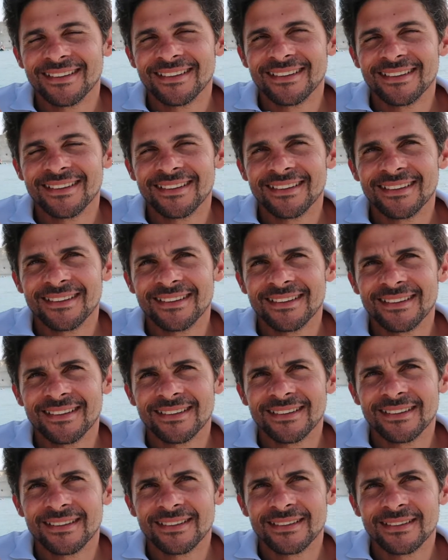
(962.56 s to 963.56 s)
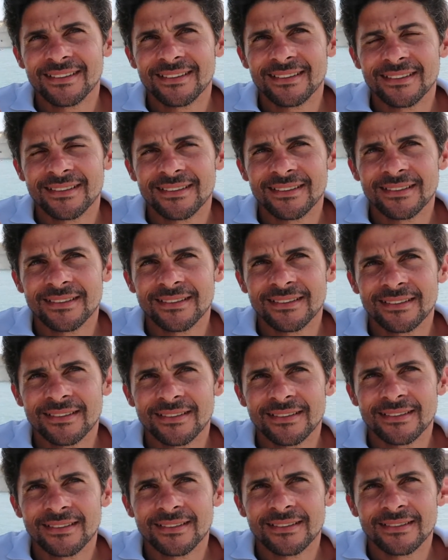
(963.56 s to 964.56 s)

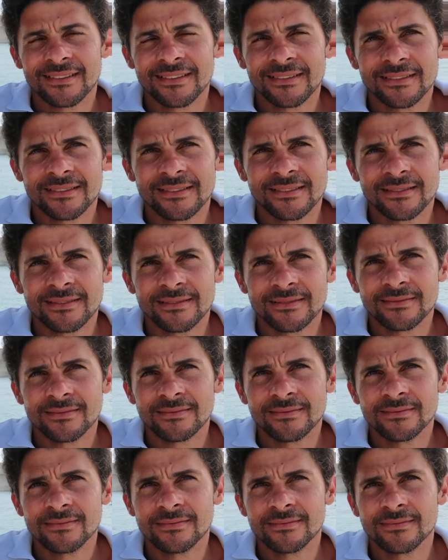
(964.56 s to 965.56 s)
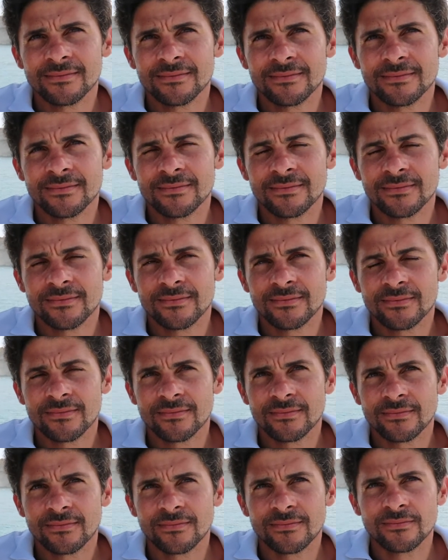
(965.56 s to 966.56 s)

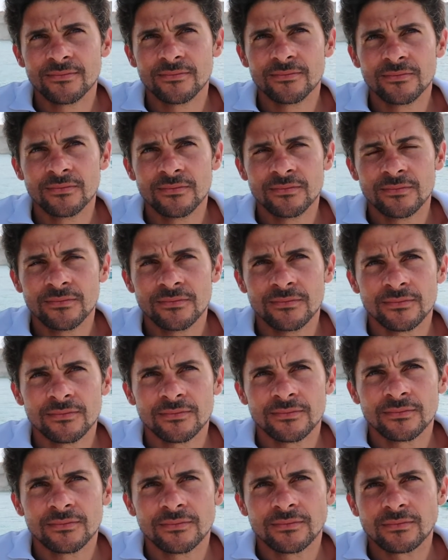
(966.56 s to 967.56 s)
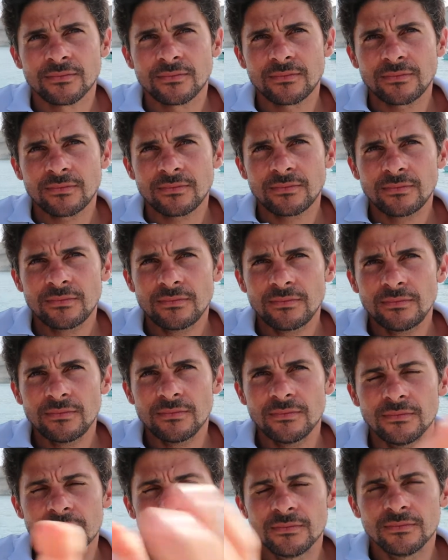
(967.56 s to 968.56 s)

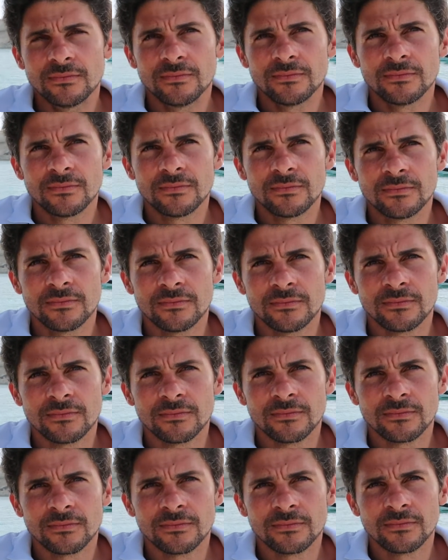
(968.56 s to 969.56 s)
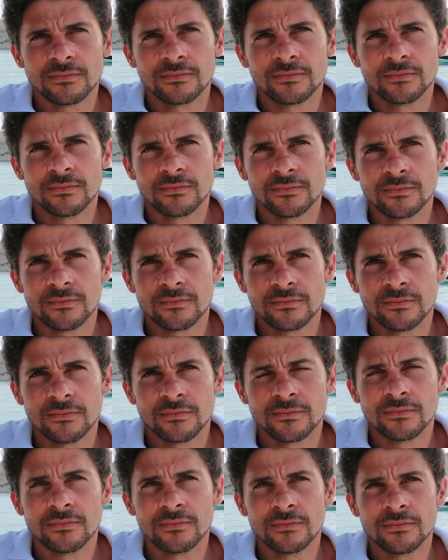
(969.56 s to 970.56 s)
This person isn't speaking.